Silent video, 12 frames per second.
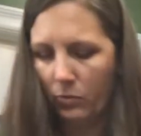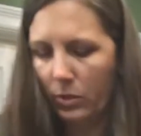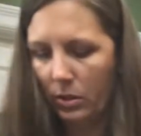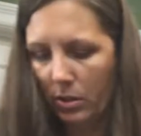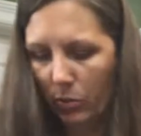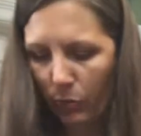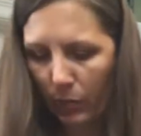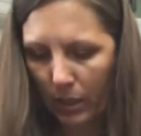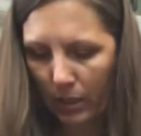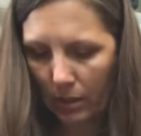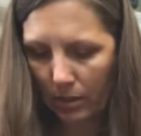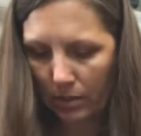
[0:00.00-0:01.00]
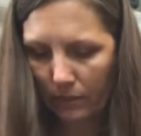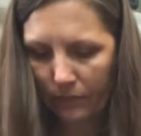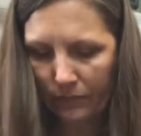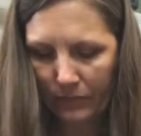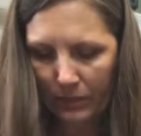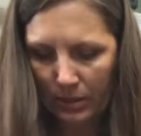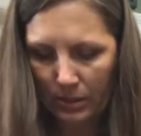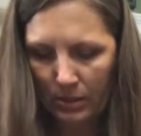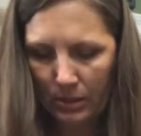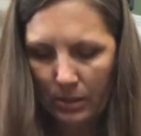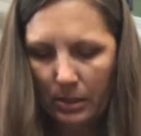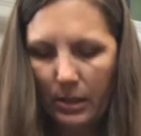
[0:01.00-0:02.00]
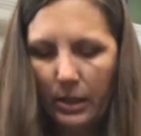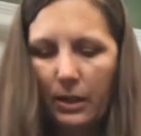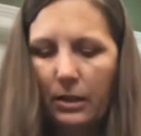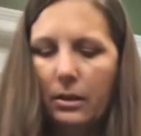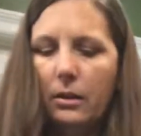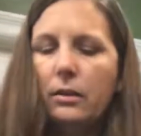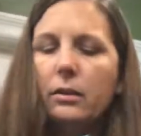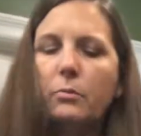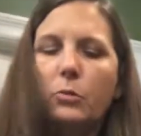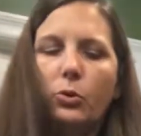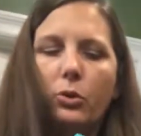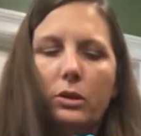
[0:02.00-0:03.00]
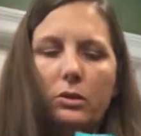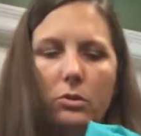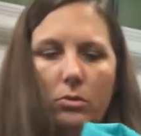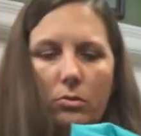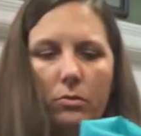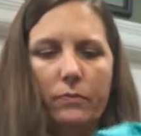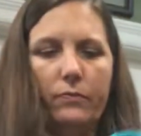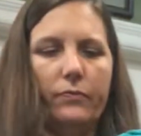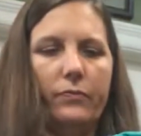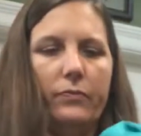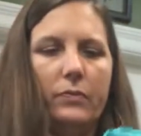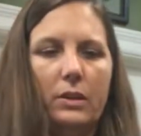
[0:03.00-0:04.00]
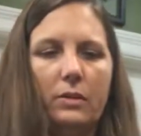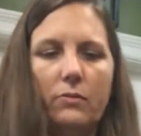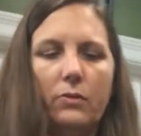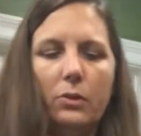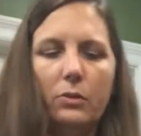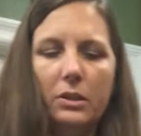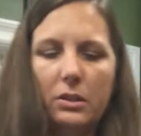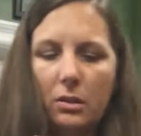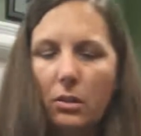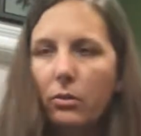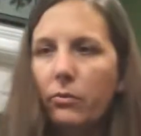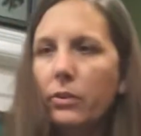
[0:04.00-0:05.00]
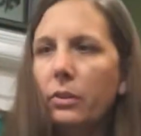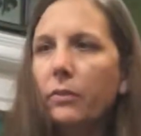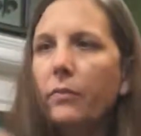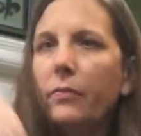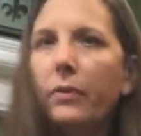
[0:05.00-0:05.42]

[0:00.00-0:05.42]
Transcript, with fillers: with the ring. And I'm going to fold this over